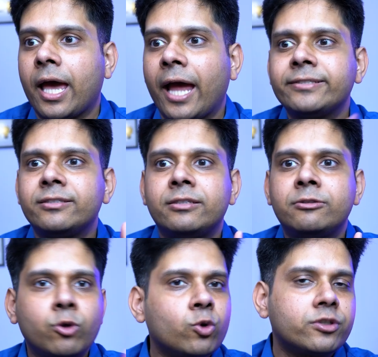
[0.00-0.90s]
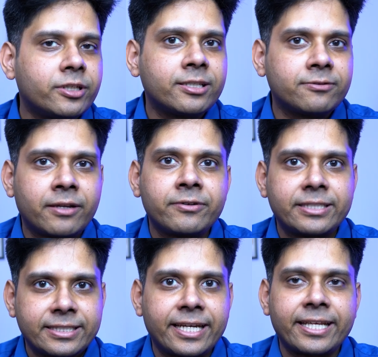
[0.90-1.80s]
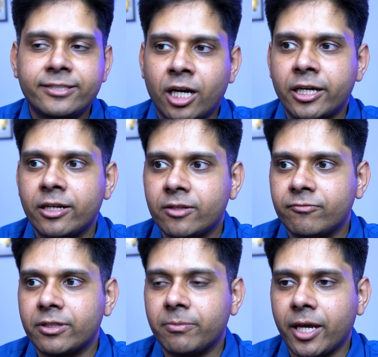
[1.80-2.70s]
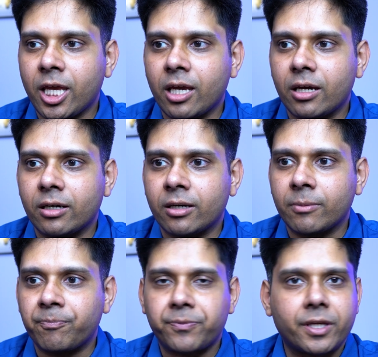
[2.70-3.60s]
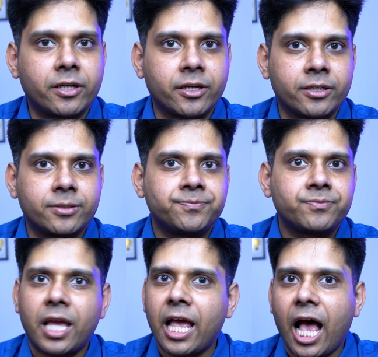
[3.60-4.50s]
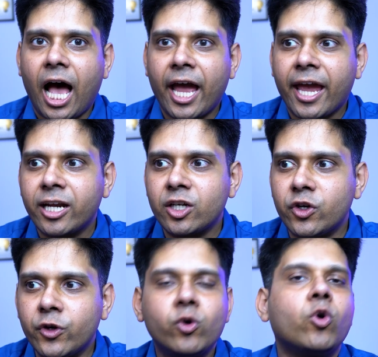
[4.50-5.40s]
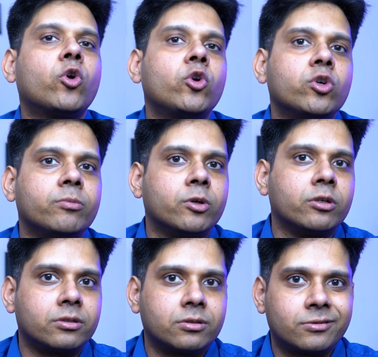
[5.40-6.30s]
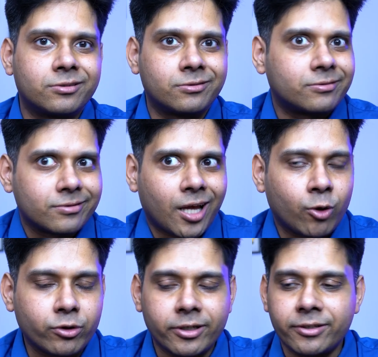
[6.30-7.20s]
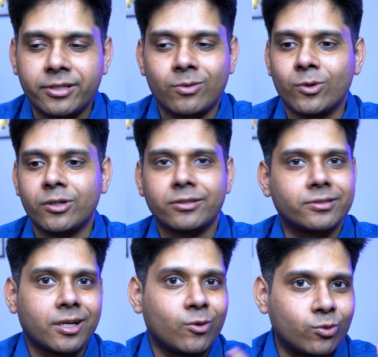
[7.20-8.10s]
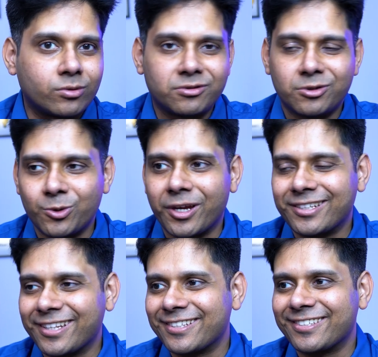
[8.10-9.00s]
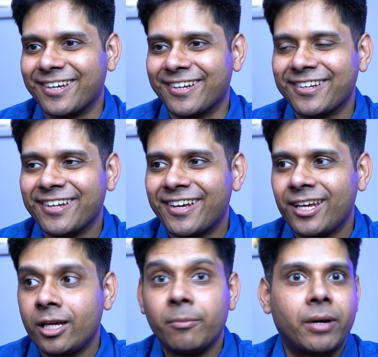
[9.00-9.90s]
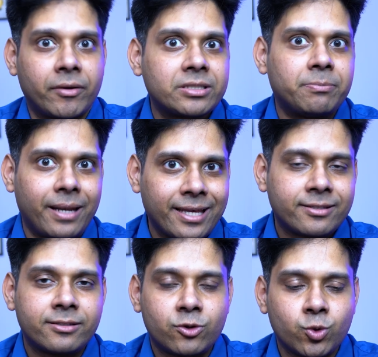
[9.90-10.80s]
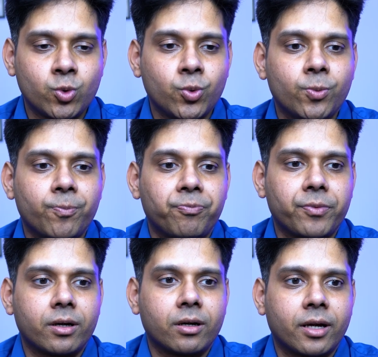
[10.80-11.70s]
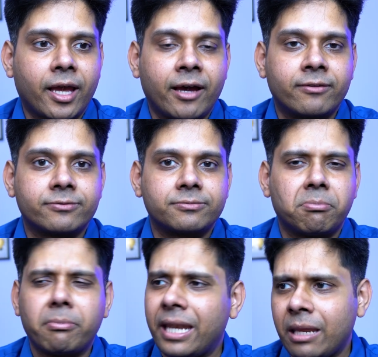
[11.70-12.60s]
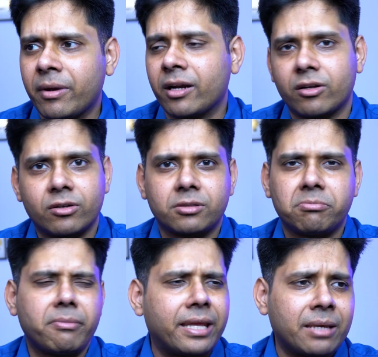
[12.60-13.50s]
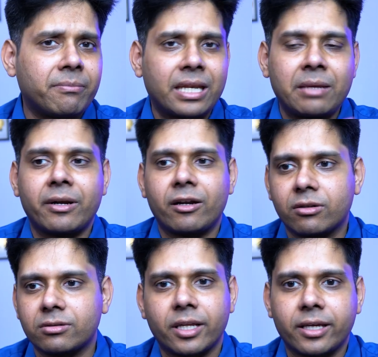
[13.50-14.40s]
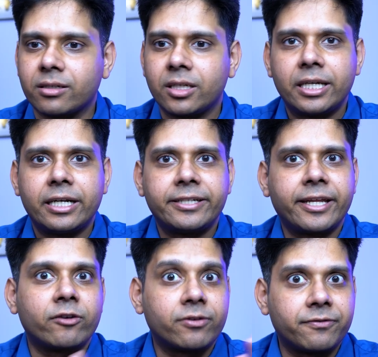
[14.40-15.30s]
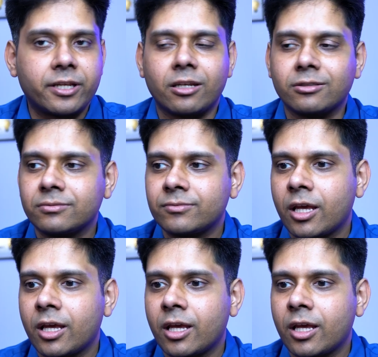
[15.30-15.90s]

And those days when I was just getting started with my career, I had no clue about how the industry works, how to get things done. But I was blessed to have many mentors, like 10 or 15.